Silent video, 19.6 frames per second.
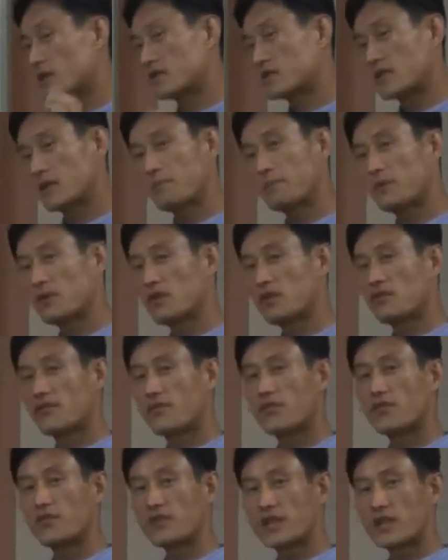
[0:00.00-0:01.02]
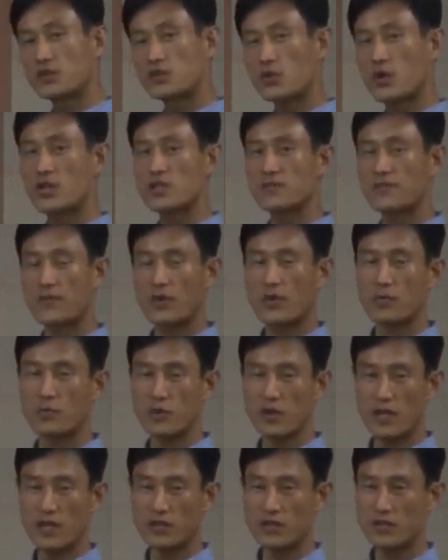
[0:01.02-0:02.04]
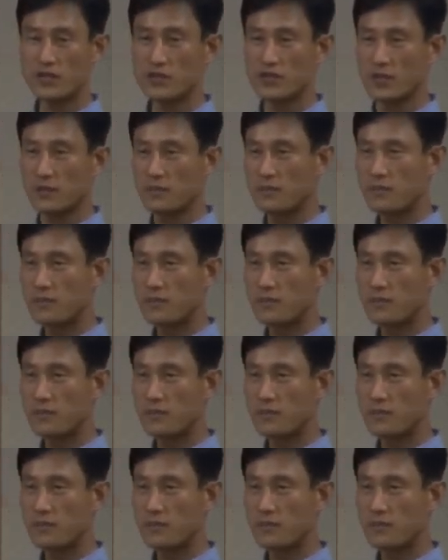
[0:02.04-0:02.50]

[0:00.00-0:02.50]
simple Fourier transform relationship.